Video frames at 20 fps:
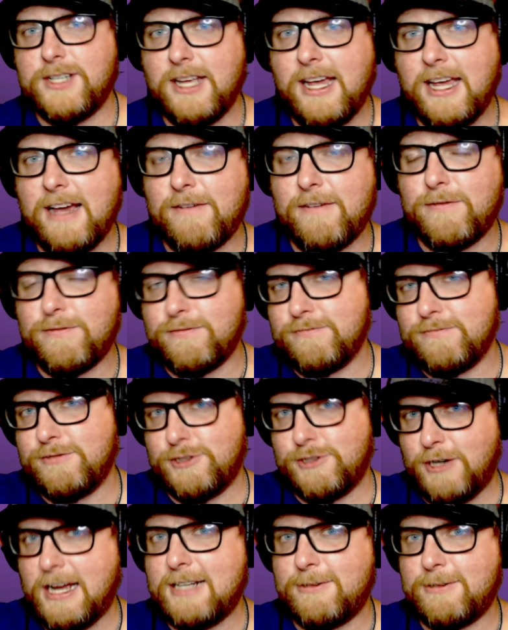they have
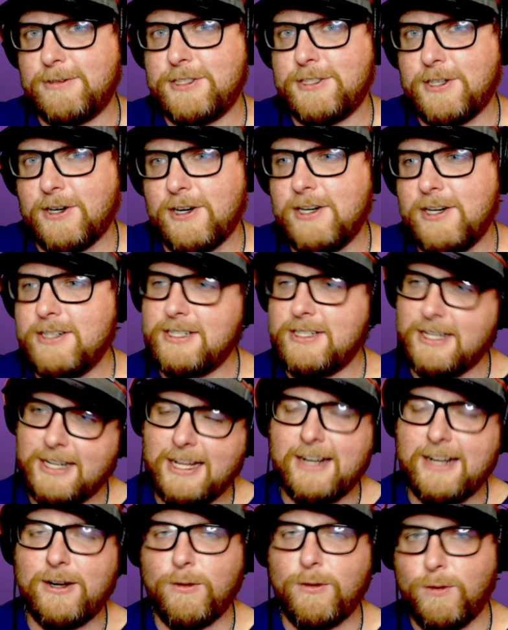tracks with turns and
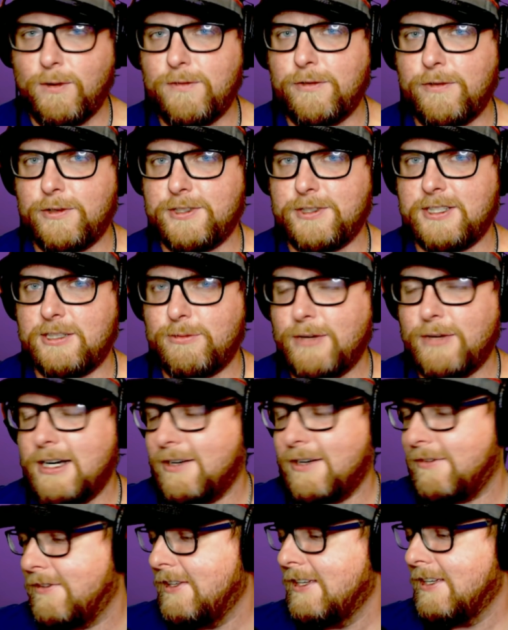then ovals as
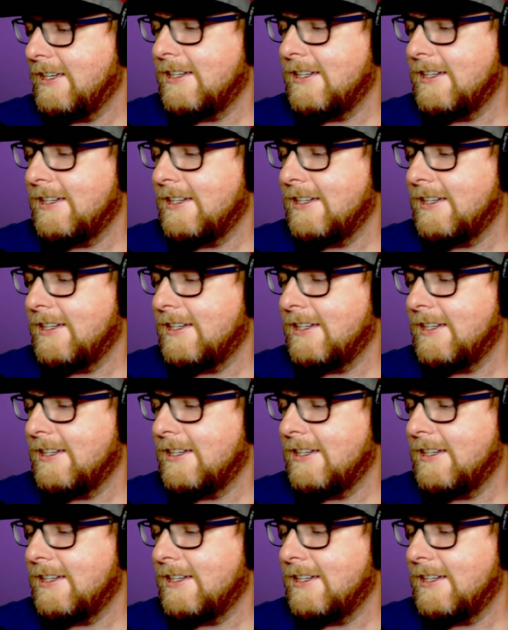well.